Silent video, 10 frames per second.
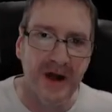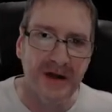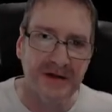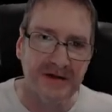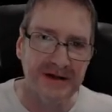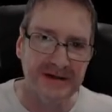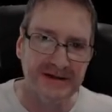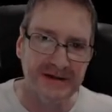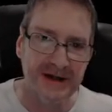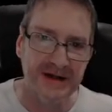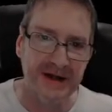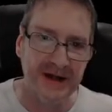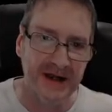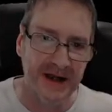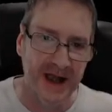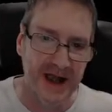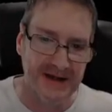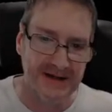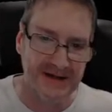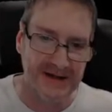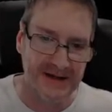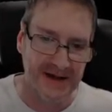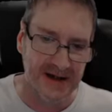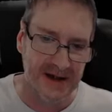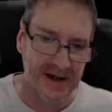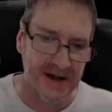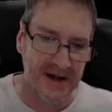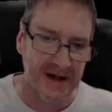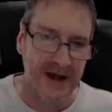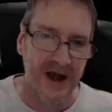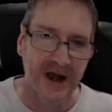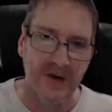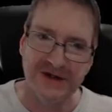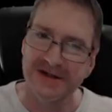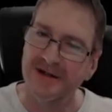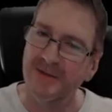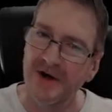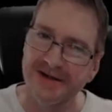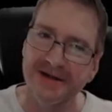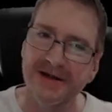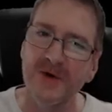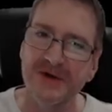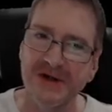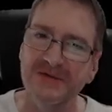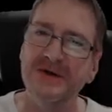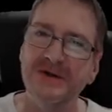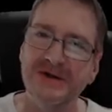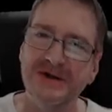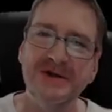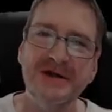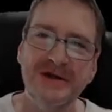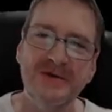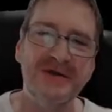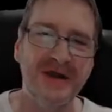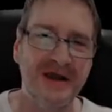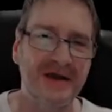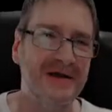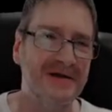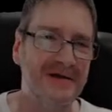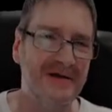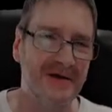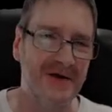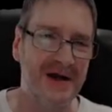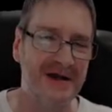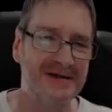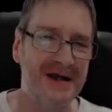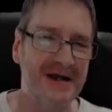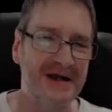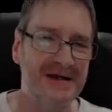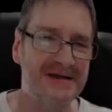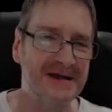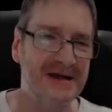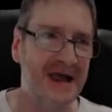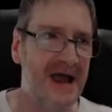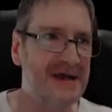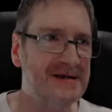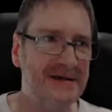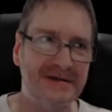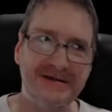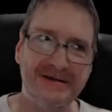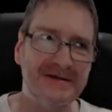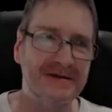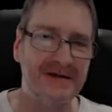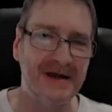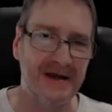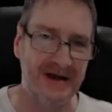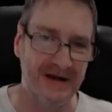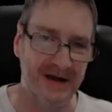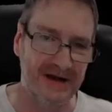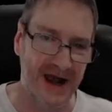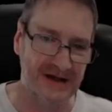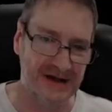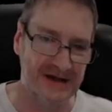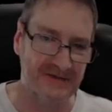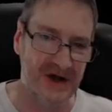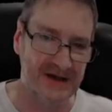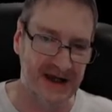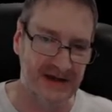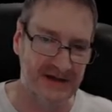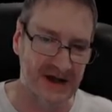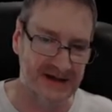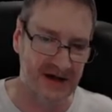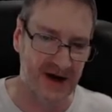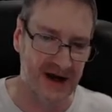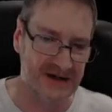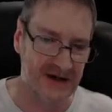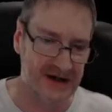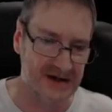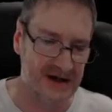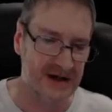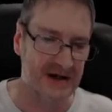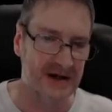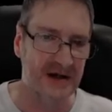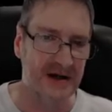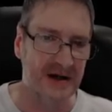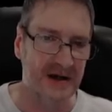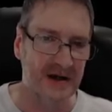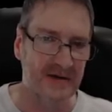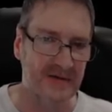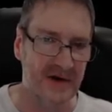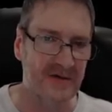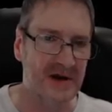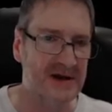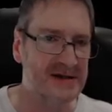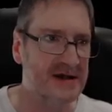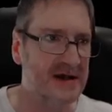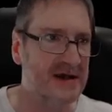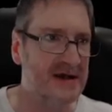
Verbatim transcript: a disc and a case, which is surprisingly more difficult to do than you would think. Creating a C D disc and a case, it's and, and actually nicely nicely created too. Actually, very realistic.